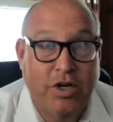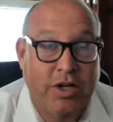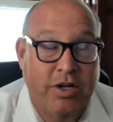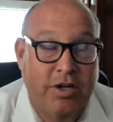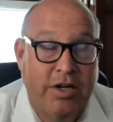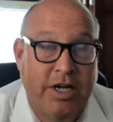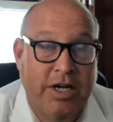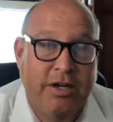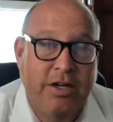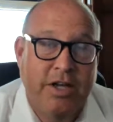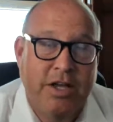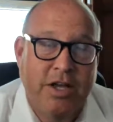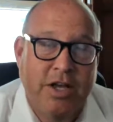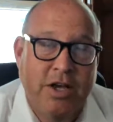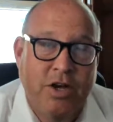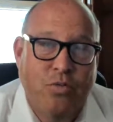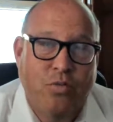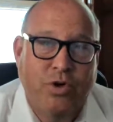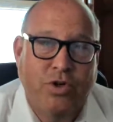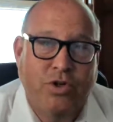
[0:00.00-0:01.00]
and I
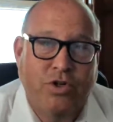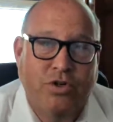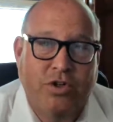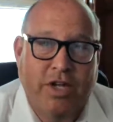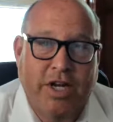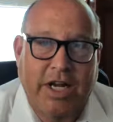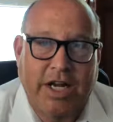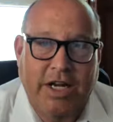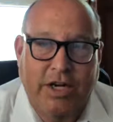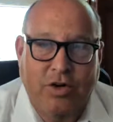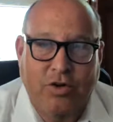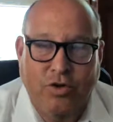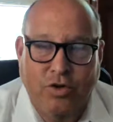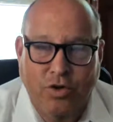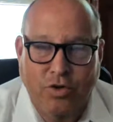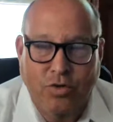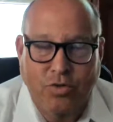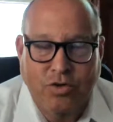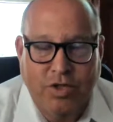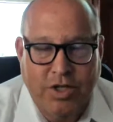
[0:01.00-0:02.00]
wish that I could
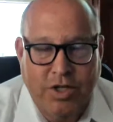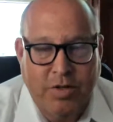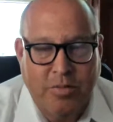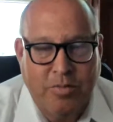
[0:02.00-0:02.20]
use it.